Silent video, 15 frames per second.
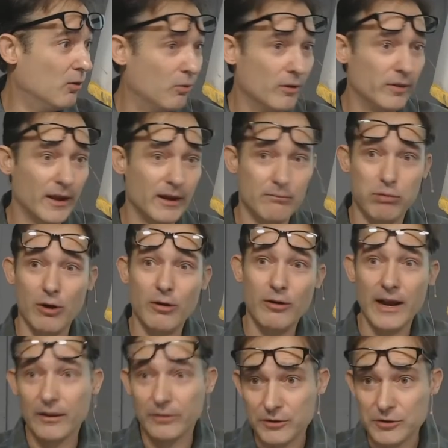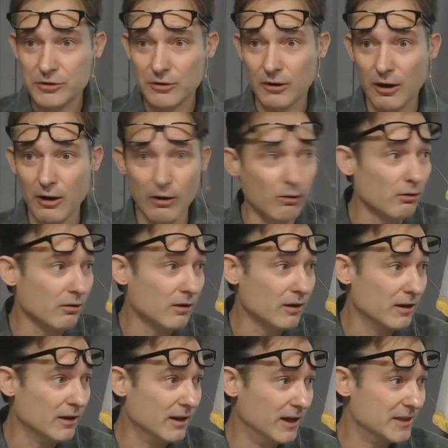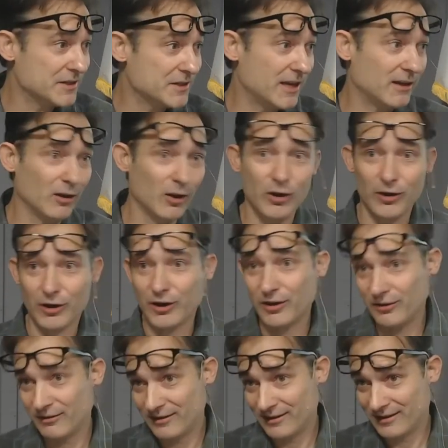when they broke out the scroll and said, "Look,